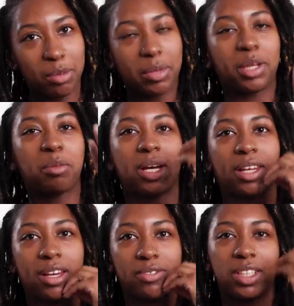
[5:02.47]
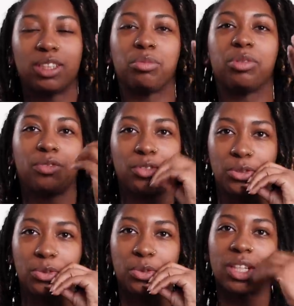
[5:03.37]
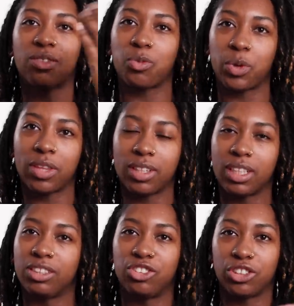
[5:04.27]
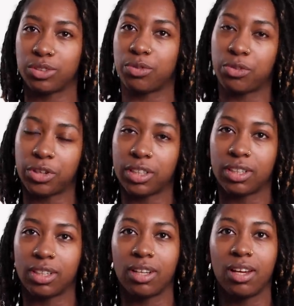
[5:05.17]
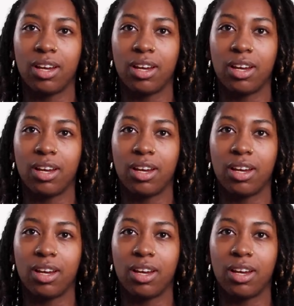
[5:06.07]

a man in my life is beneficial, even whether he's just a friend,